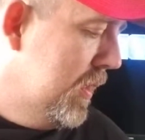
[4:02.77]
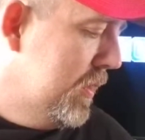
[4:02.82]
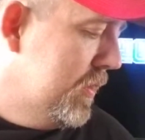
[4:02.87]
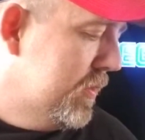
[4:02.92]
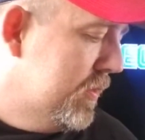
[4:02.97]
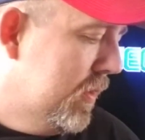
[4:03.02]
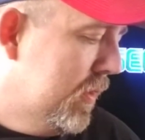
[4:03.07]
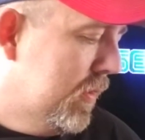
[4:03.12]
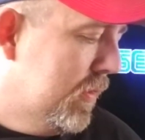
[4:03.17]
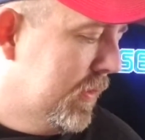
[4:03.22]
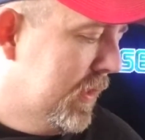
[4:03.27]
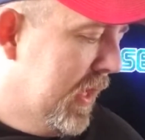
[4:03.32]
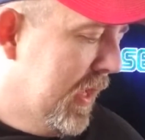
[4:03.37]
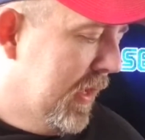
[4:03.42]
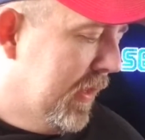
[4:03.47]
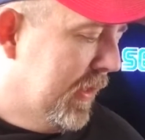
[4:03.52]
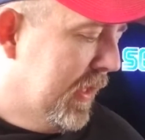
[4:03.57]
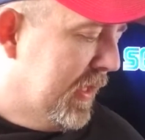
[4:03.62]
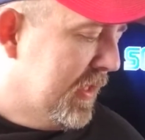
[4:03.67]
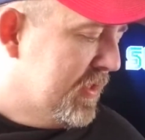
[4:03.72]
So
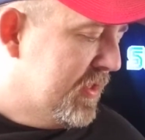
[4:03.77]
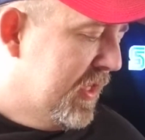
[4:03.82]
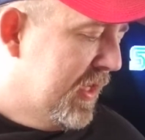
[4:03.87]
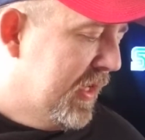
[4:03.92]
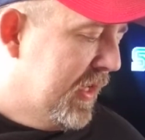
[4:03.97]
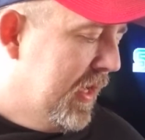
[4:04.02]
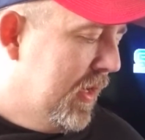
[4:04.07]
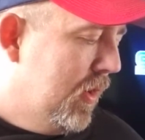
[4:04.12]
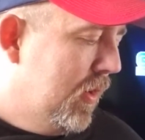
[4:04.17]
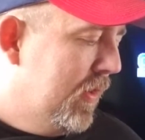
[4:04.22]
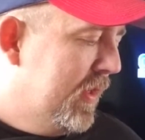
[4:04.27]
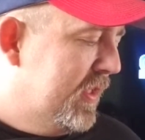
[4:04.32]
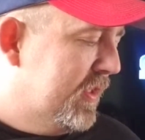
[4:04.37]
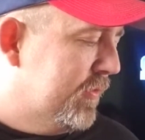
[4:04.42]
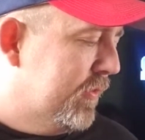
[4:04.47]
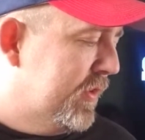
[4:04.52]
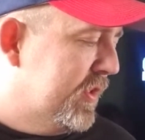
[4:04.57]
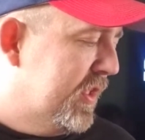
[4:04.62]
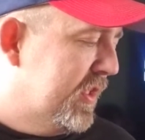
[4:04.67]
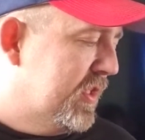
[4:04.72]
yeah, like I said, I got all these
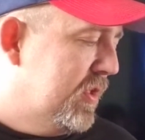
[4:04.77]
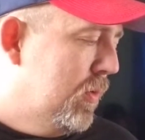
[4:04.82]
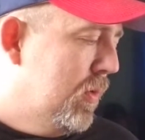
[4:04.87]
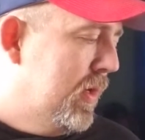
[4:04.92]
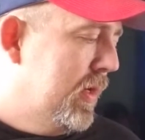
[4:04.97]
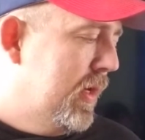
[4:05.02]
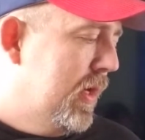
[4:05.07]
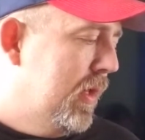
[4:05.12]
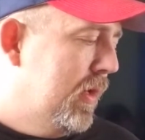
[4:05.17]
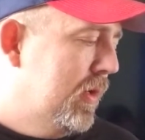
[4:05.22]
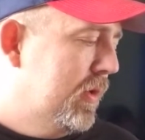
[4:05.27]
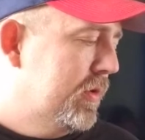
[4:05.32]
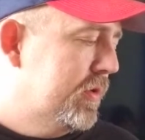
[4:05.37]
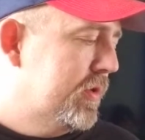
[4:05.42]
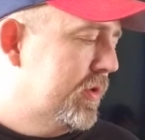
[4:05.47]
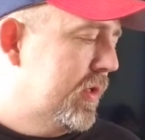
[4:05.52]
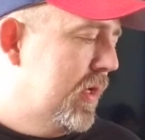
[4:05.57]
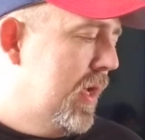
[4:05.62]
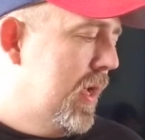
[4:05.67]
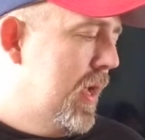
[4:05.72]
for
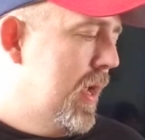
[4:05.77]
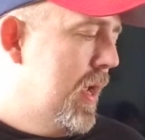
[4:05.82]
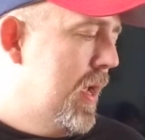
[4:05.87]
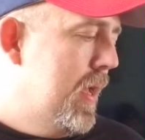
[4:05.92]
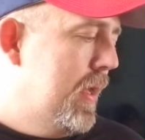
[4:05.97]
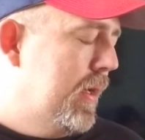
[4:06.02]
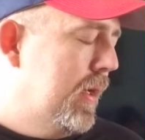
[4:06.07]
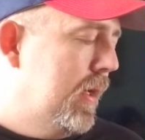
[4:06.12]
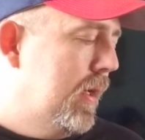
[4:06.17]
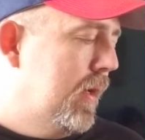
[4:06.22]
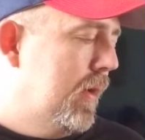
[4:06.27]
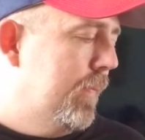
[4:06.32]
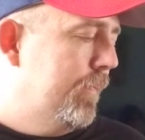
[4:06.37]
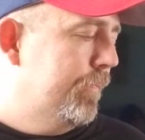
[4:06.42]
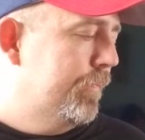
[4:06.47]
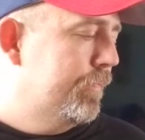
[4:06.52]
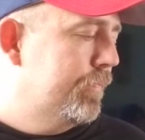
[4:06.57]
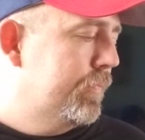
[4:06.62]
$61, and